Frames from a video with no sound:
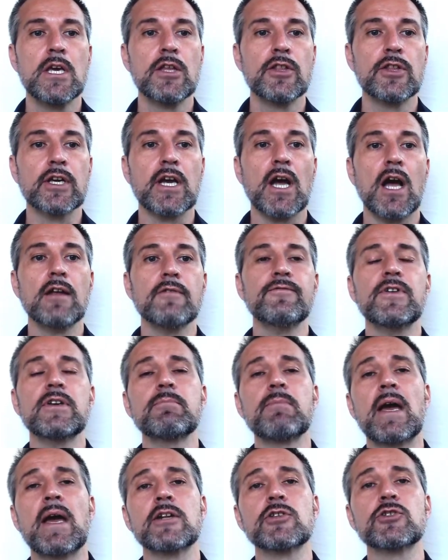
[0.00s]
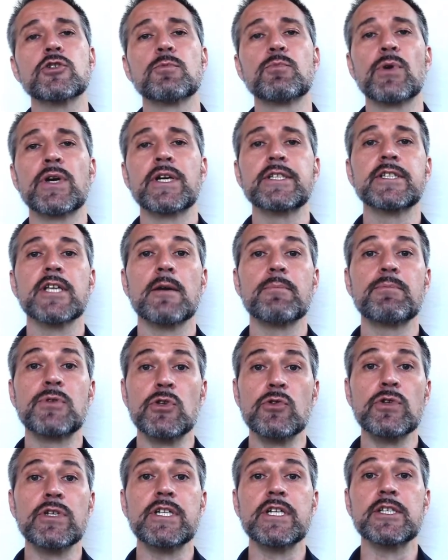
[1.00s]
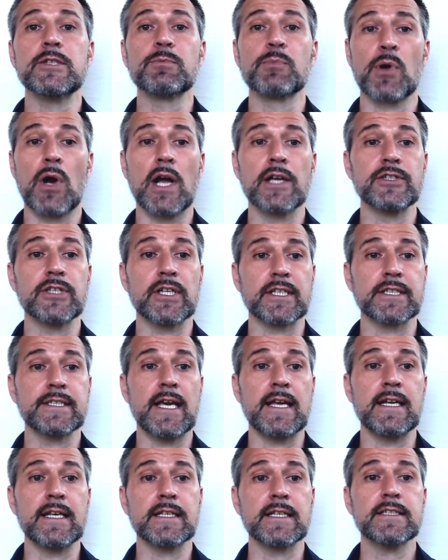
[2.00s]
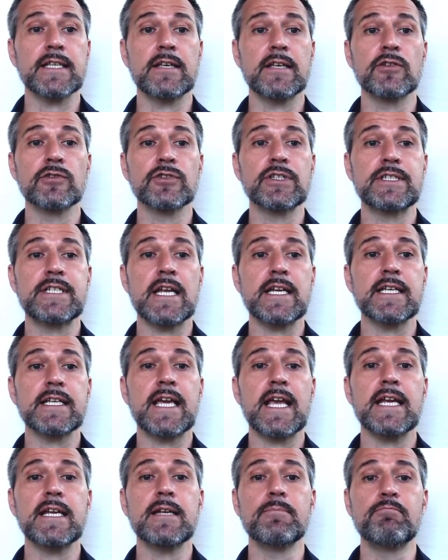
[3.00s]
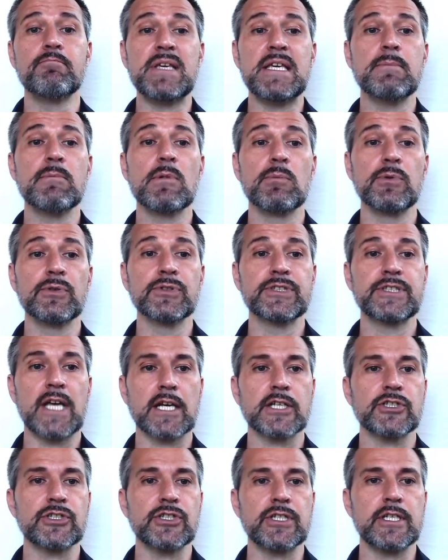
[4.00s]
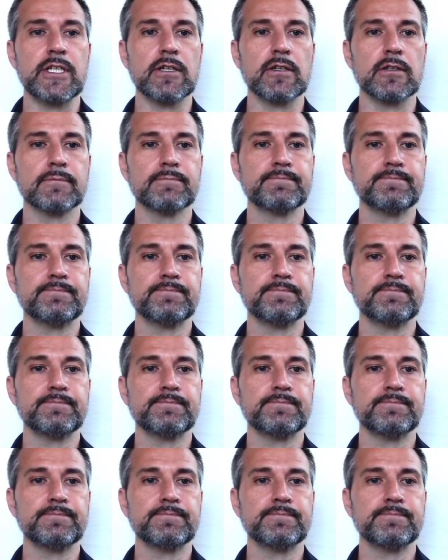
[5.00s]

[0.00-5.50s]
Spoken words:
The Config Manager brings up Unity's project settings, and there's a dedicated Beamable section here.